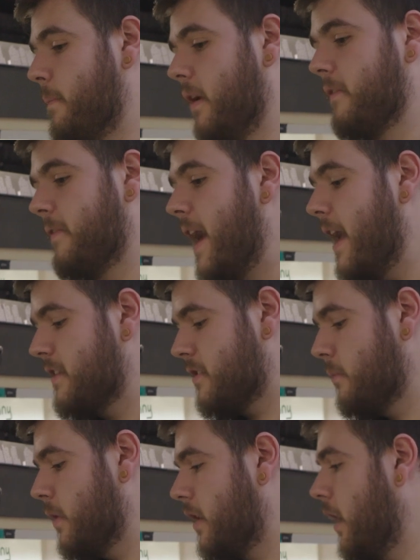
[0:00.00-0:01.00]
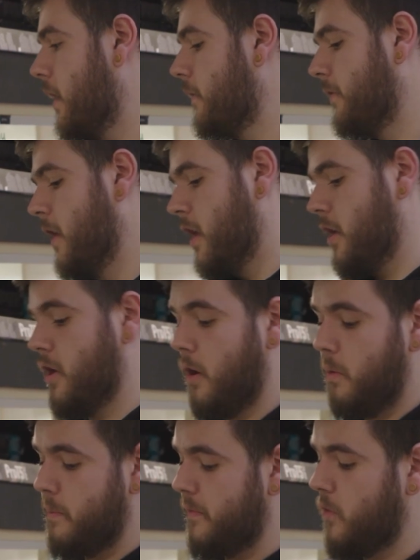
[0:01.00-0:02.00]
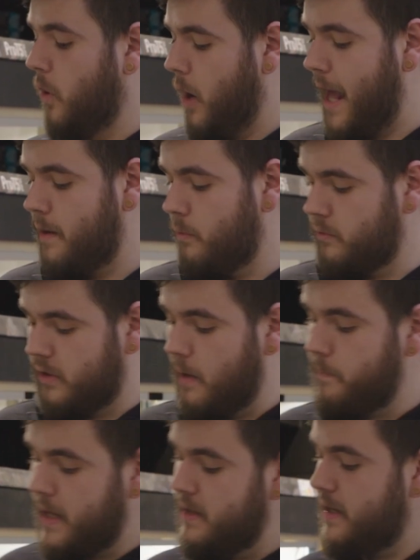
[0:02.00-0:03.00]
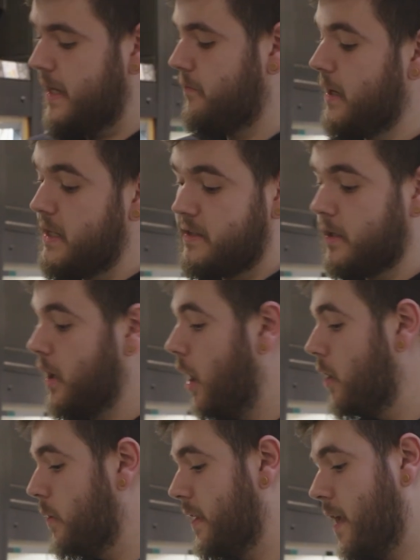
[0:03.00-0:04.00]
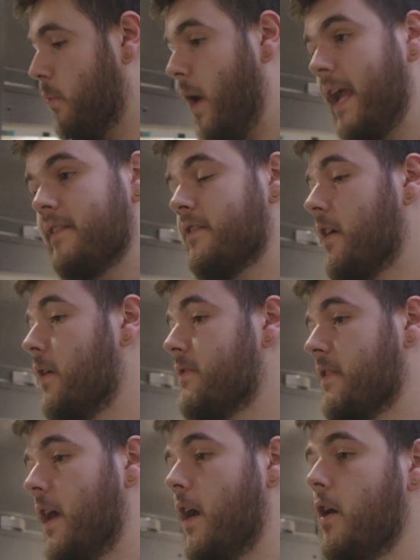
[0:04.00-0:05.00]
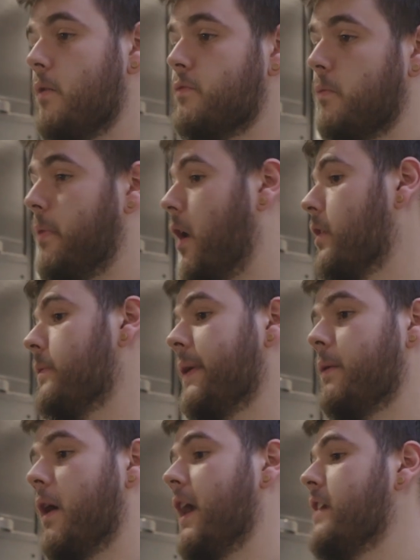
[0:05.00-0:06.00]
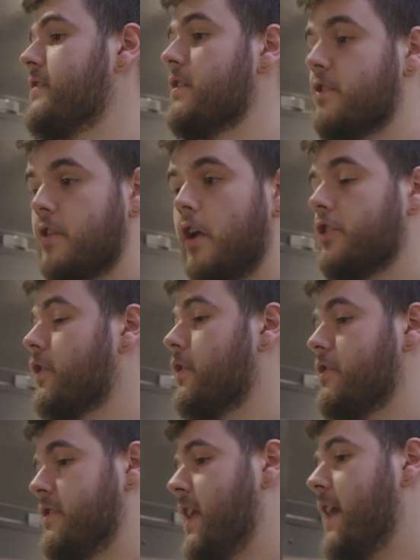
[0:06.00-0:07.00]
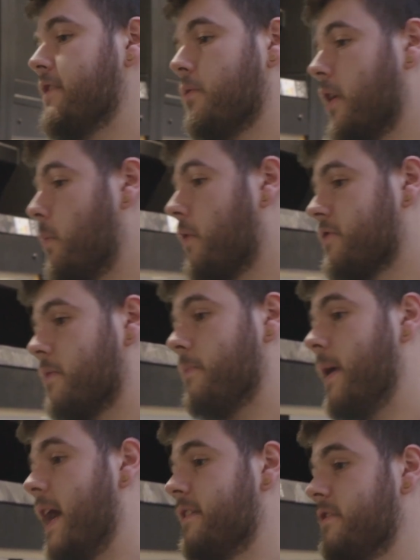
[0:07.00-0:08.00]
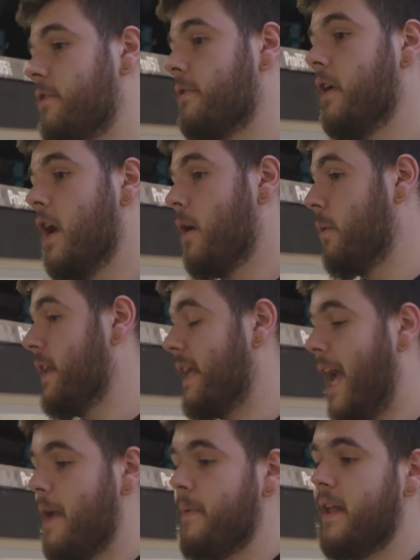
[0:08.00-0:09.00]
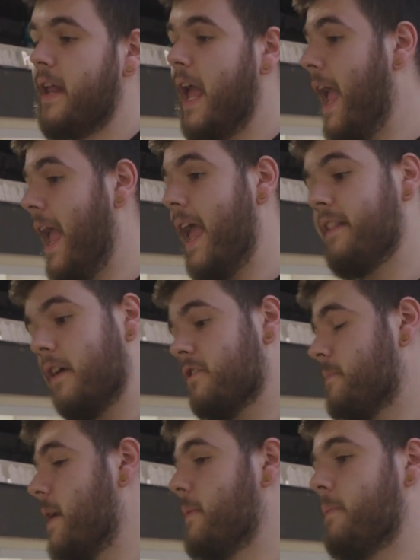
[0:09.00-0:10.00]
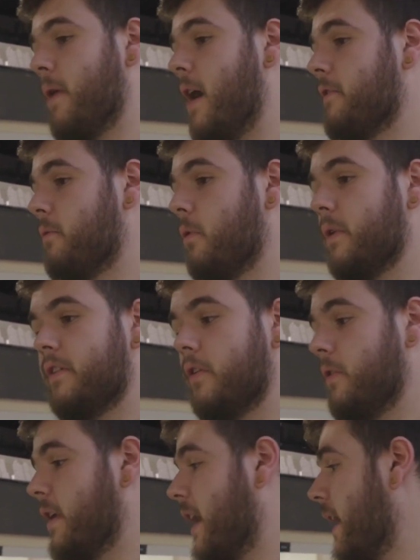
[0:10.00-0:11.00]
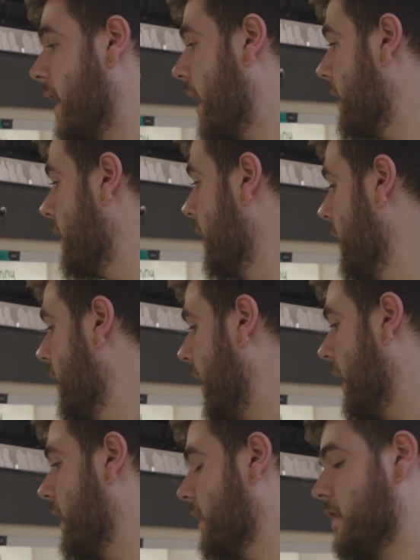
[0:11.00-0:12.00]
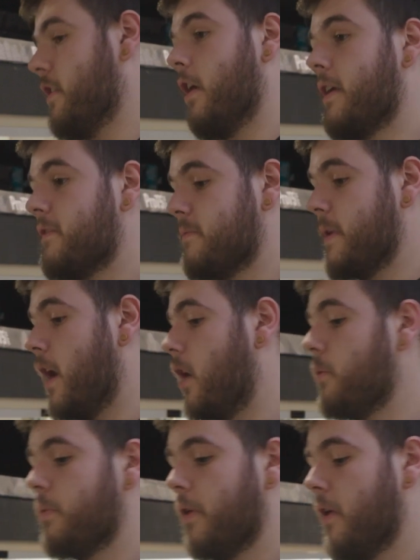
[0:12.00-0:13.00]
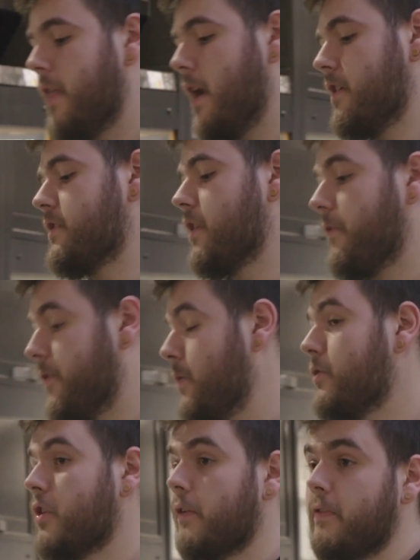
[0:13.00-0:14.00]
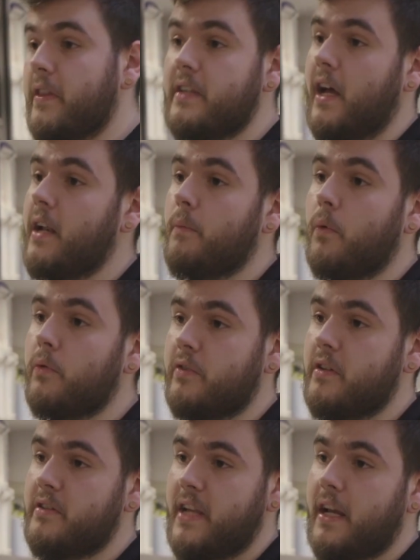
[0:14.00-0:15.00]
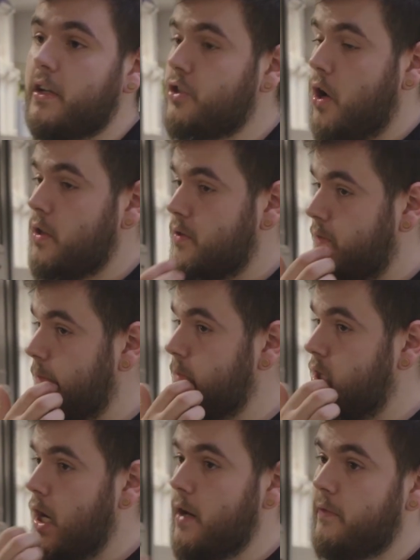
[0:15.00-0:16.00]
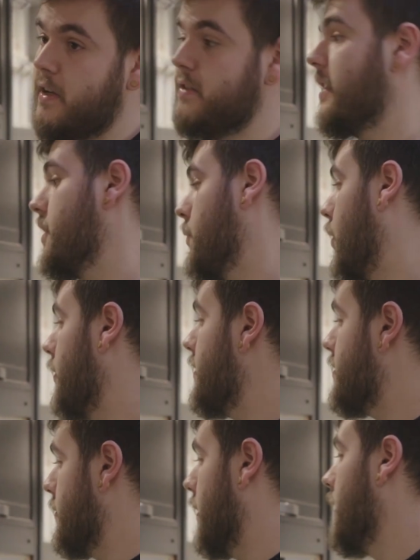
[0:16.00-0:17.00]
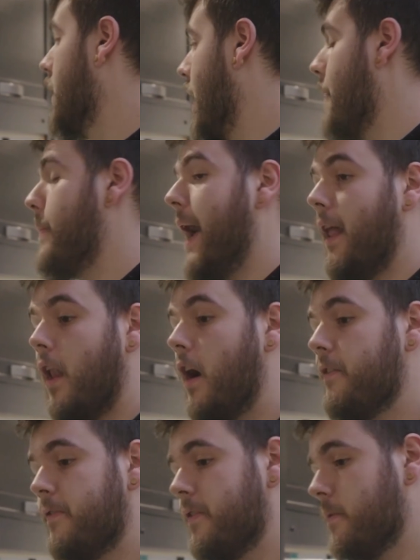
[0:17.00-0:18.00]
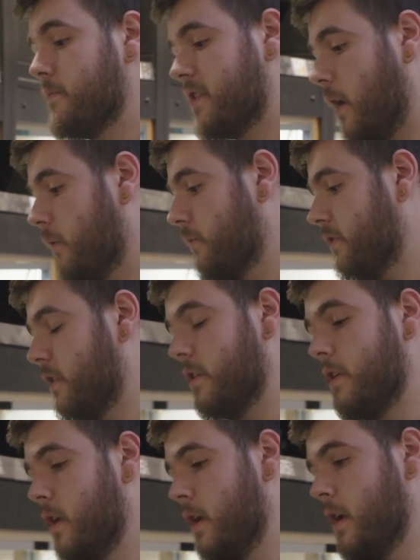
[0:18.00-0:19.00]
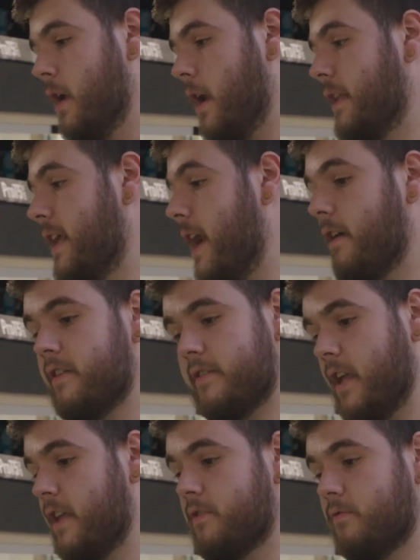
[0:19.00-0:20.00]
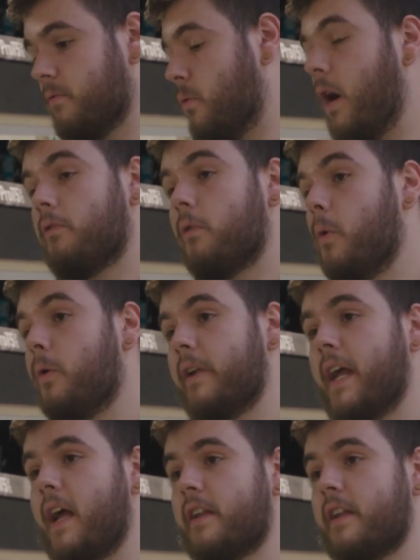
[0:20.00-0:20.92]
by the vets, and we're kind of, you know, when we've got animals like Bindi ready to go and they're waiting to go to their homes, or Barnaby where he's in such a good state to what he was compared to when he came in, it, it does make me proud of what we do here, and, and it, you know, gives me hope that there is a future for these animals and a second chance for them to kind of continue on into a, a better life for themselves, and, and yeah, it's, it's quite rewarding,